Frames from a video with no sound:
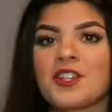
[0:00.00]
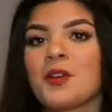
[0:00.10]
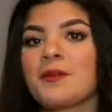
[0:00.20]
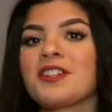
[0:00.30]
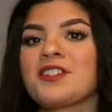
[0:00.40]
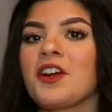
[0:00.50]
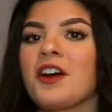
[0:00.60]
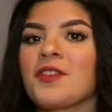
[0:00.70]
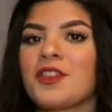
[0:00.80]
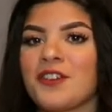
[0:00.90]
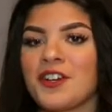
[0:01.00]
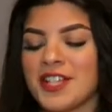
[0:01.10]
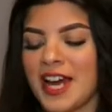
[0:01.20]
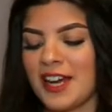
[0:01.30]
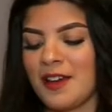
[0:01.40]
So I'm gonna start off with the first
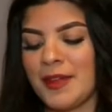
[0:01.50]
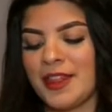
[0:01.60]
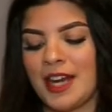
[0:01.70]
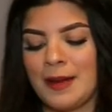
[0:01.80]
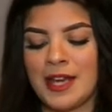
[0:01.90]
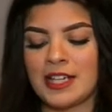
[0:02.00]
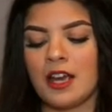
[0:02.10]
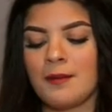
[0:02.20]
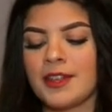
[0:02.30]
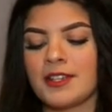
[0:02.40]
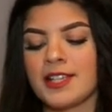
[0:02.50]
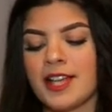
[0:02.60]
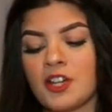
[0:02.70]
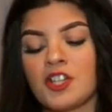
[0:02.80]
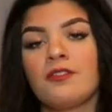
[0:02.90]
item that I picked up. This is
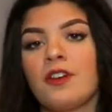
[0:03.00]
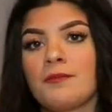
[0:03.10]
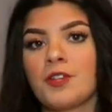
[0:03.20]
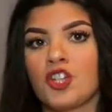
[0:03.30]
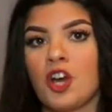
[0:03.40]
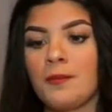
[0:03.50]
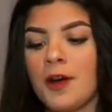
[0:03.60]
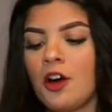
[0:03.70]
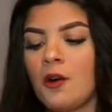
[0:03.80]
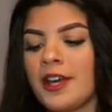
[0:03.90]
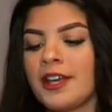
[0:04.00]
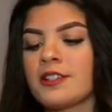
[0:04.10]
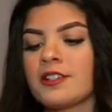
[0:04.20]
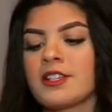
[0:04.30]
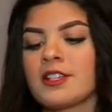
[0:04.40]
actually from Xoxo. It
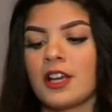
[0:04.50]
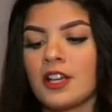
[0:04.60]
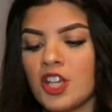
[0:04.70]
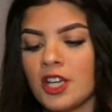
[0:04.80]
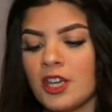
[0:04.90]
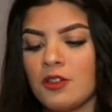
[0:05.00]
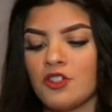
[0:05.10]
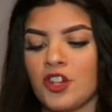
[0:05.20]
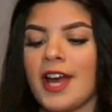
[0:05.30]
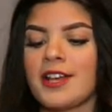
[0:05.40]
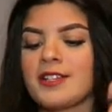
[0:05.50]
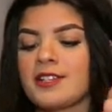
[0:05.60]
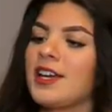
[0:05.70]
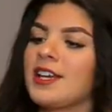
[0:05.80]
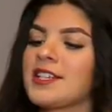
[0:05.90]
is such a cute
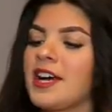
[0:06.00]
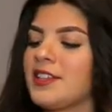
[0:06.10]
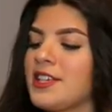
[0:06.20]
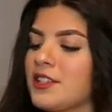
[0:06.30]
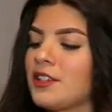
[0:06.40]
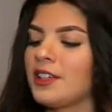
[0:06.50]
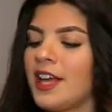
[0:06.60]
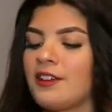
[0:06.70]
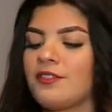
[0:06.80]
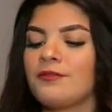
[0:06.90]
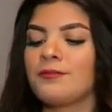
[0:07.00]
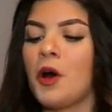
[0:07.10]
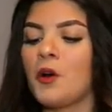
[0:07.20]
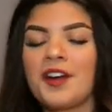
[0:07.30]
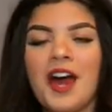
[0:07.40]
dress. It's got these little like
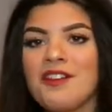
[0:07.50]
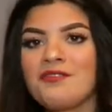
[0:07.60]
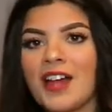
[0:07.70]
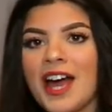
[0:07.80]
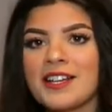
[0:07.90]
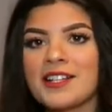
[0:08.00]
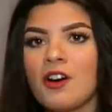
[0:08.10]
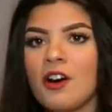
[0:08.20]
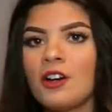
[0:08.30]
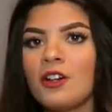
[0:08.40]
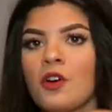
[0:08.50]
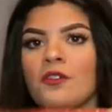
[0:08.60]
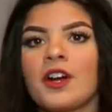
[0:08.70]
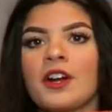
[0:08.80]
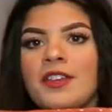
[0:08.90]
polka dot flecks all
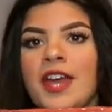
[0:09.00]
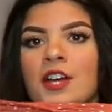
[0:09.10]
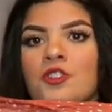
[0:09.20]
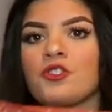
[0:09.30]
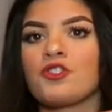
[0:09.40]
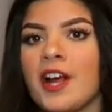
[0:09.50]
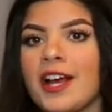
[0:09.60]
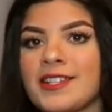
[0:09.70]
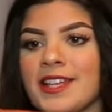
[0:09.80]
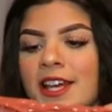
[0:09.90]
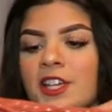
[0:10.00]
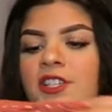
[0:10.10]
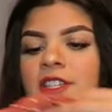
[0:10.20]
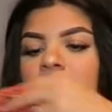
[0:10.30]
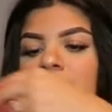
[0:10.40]
over the actual dress, and I
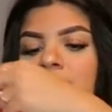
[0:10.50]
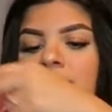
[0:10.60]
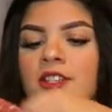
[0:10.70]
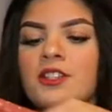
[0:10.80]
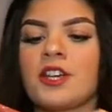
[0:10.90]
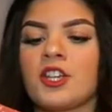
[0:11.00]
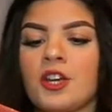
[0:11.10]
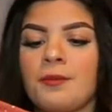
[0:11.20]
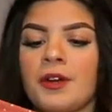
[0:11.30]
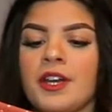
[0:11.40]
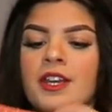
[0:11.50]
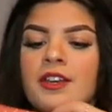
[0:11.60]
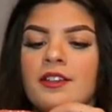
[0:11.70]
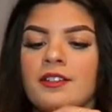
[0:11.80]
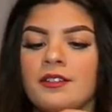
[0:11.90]
just think it is such a
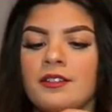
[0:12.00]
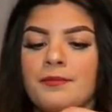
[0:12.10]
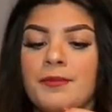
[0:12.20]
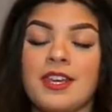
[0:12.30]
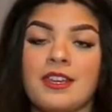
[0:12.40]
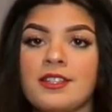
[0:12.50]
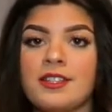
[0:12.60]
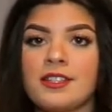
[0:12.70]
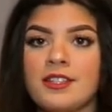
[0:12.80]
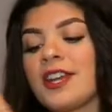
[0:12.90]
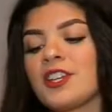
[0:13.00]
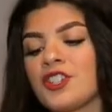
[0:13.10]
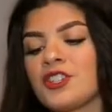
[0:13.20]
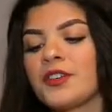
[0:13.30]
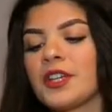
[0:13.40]
pretty piece. And it's
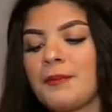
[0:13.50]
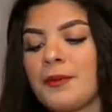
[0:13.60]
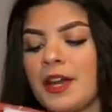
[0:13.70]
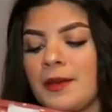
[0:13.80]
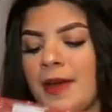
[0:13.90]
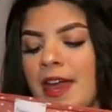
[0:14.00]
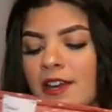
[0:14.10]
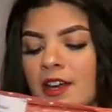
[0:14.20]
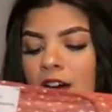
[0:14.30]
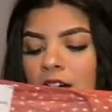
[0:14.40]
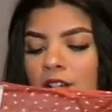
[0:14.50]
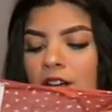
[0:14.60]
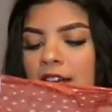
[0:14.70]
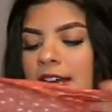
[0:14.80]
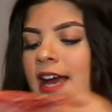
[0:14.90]
just a really pretty pink
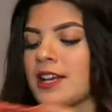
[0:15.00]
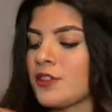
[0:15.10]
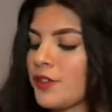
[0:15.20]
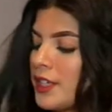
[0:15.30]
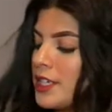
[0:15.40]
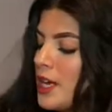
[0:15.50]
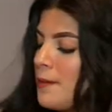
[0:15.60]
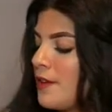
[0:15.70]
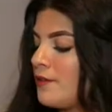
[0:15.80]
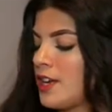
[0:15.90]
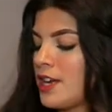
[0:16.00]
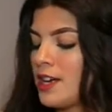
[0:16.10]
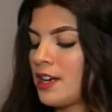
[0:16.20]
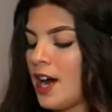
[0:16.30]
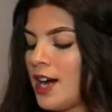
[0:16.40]
color, and it has a really deep
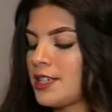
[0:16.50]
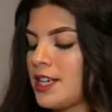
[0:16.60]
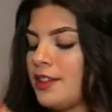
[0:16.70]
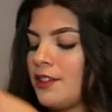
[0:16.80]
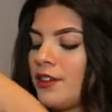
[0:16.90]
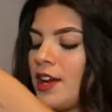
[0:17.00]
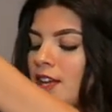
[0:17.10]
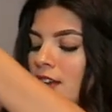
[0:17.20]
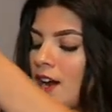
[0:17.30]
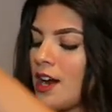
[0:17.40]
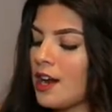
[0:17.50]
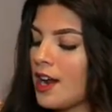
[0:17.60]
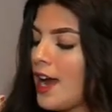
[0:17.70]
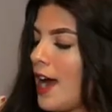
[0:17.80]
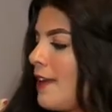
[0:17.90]
V cut in the front here,
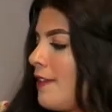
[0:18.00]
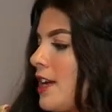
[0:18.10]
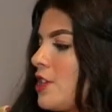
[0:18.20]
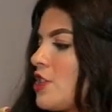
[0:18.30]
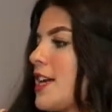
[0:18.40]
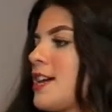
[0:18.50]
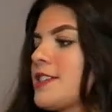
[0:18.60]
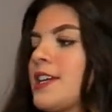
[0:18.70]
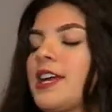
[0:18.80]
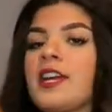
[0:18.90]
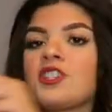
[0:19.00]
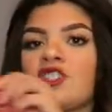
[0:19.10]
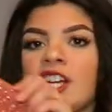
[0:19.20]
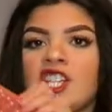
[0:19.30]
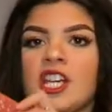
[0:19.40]
and then it just has like a
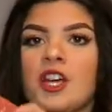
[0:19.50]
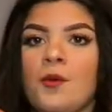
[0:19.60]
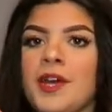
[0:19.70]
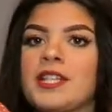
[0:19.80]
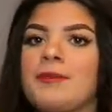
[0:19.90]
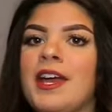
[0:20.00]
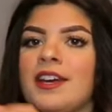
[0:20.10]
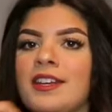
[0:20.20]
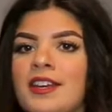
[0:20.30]
stretchy waistband.